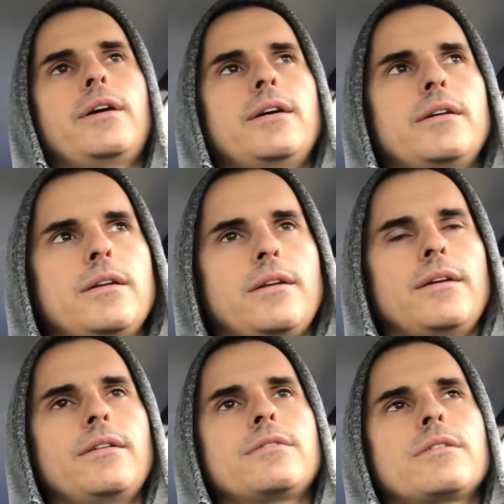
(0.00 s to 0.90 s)
and
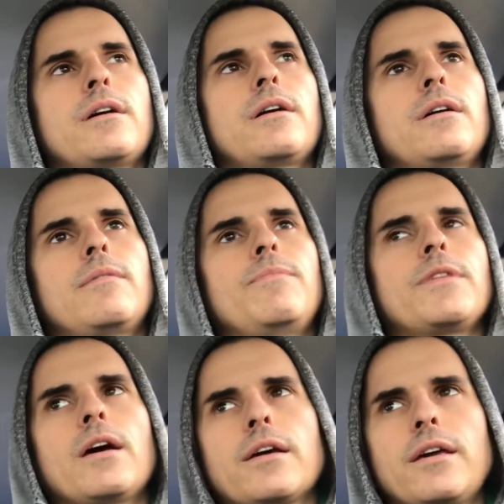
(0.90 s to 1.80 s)
it's
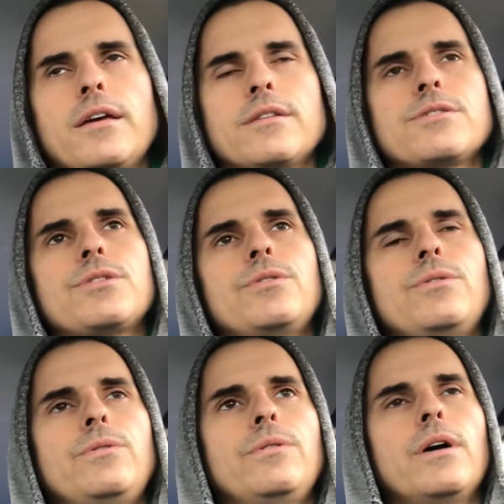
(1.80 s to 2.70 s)
akin
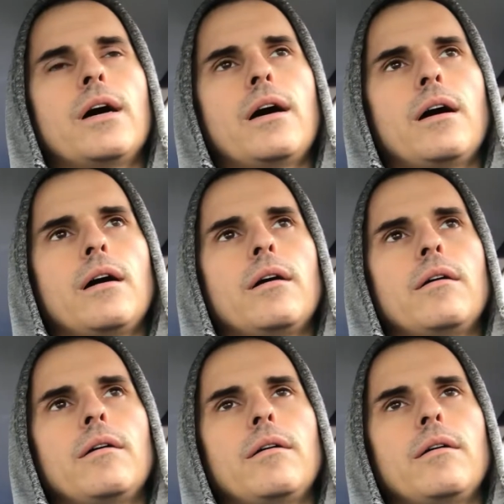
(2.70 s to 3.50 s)
to